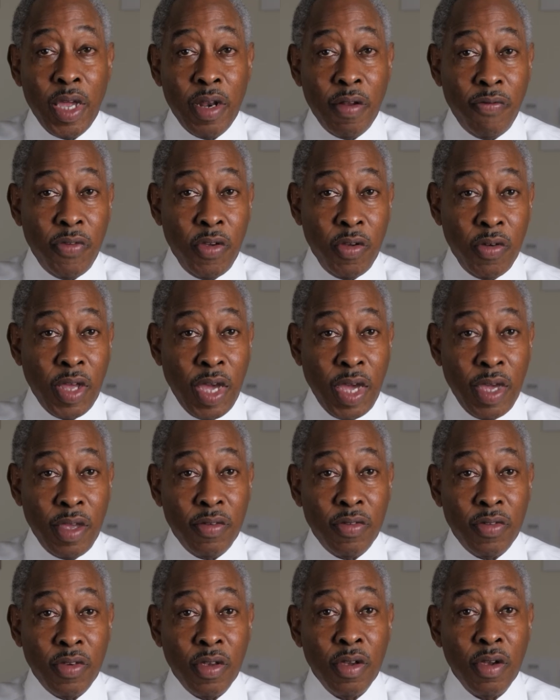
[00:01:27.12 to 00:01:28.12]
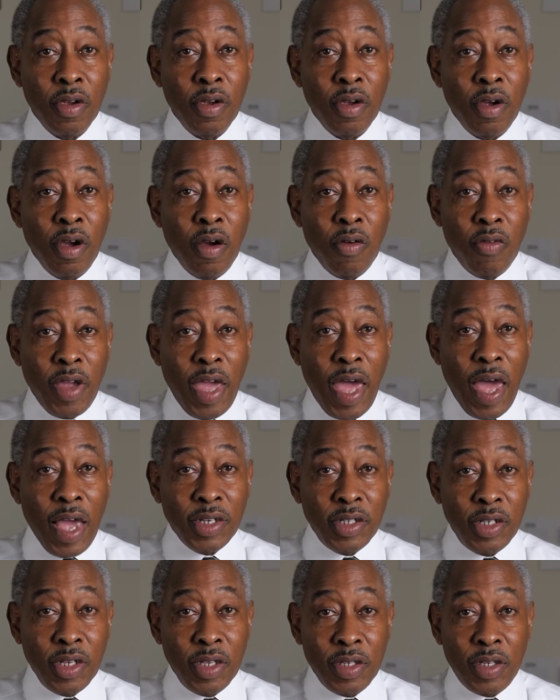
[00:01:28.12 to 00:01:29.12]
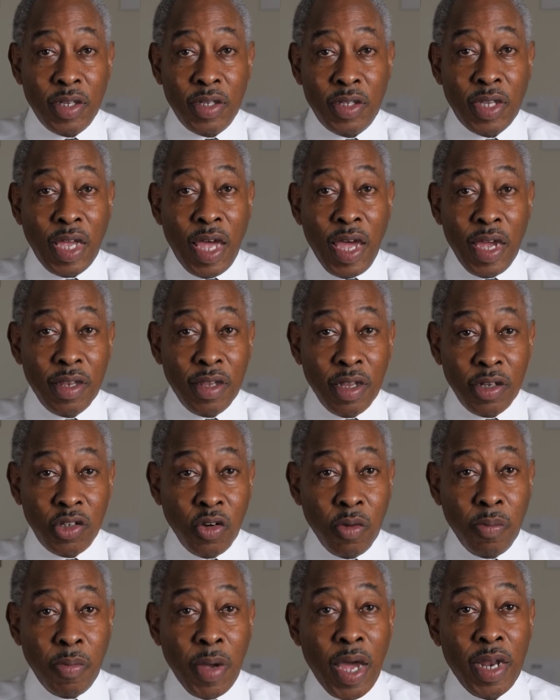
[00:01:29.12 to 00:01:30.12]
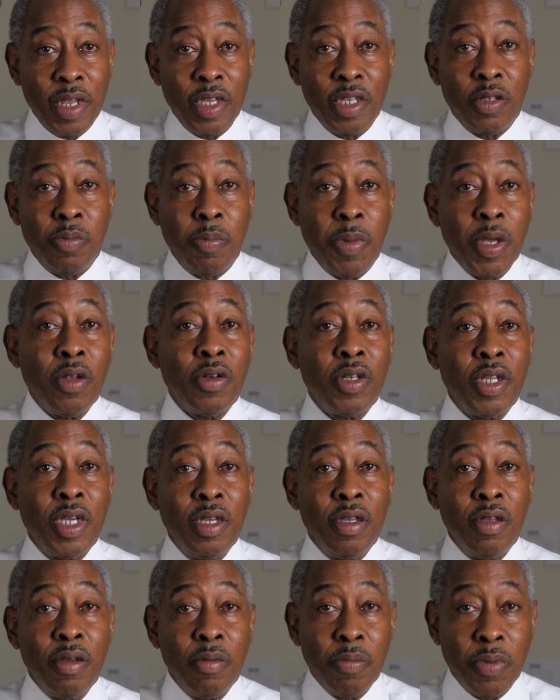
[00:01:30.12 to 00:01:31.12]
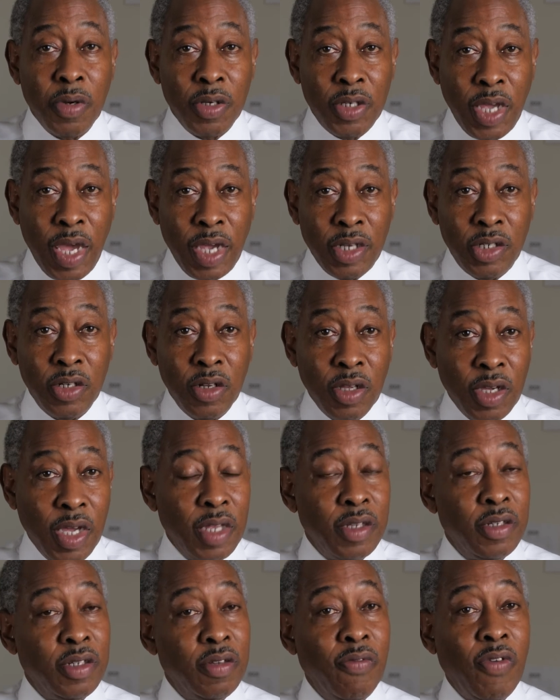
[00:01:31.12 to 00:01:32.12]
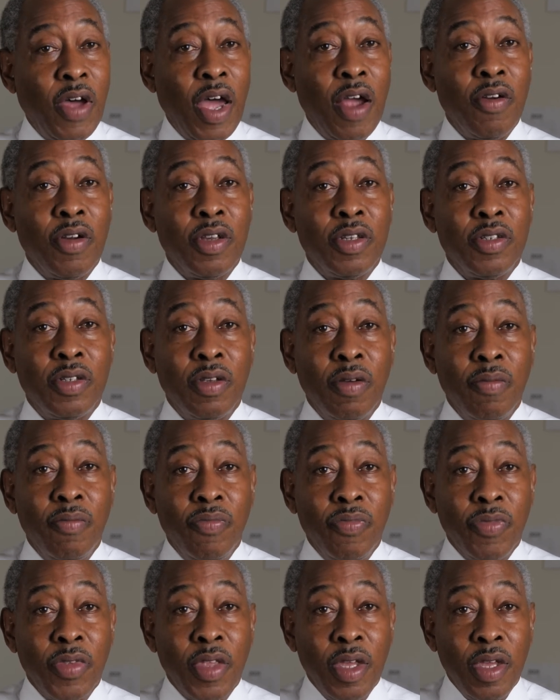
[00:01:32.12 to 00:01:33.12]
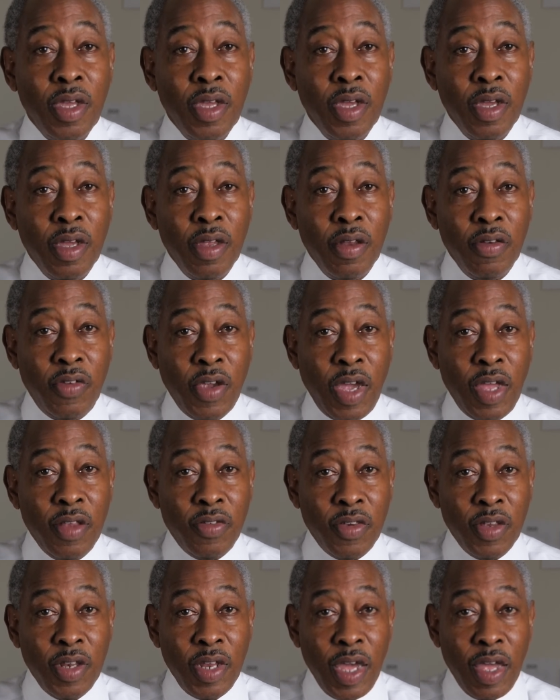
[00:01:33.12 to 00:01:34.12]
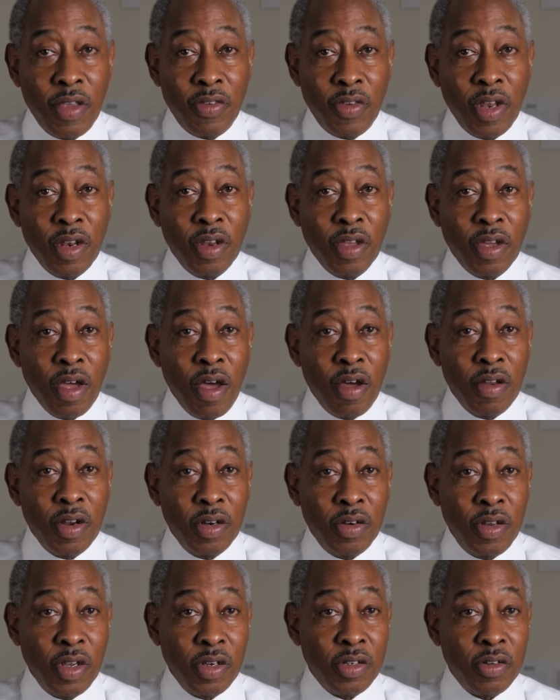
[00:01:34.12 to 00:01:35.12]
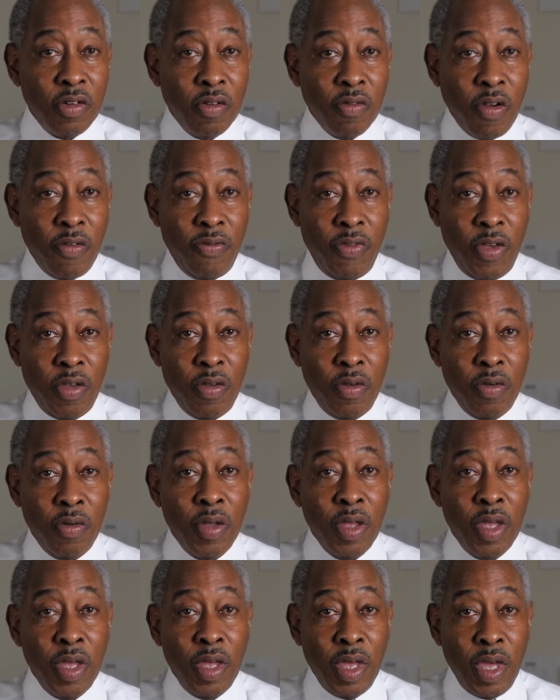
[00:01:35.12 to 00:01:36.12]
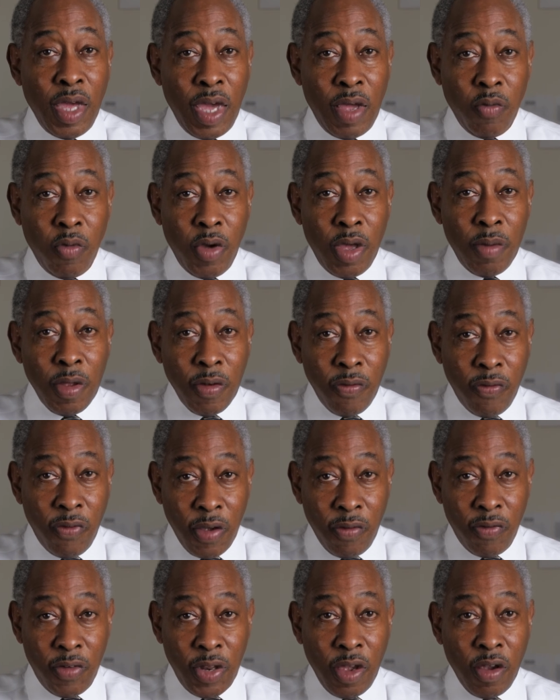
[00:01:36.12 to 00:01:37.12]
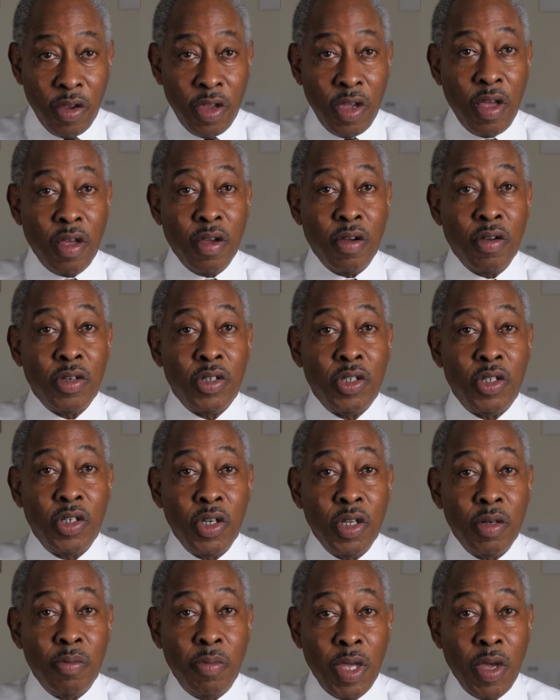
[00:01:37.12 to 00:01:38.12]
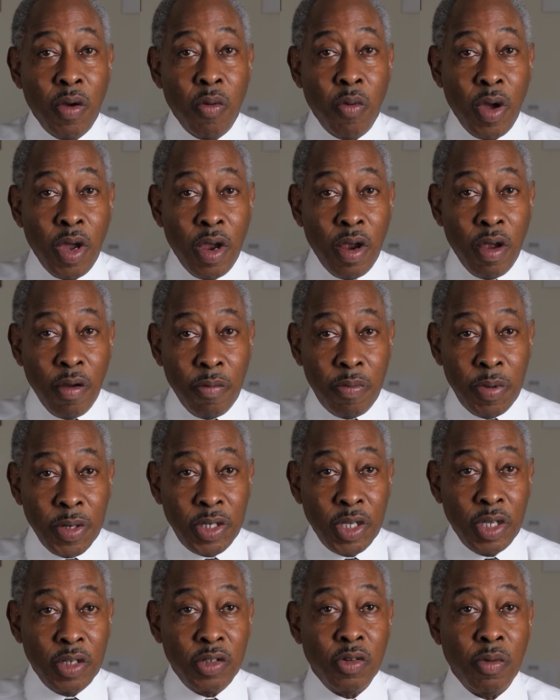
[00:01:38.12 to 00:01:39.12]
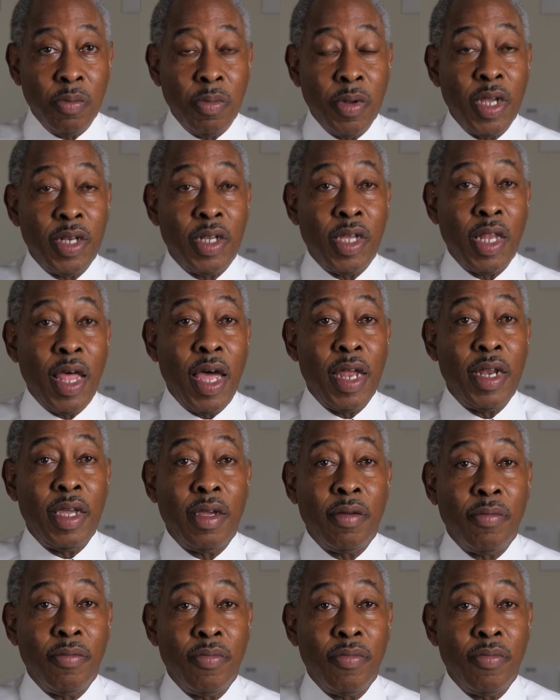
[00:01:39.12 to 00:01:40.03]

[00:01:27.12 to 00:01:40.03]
in a few days. A reaction is a sign that your body is building protection against the virus. Janssen has undergone additional review and women 50 or younger should be aware of potential blood clotting.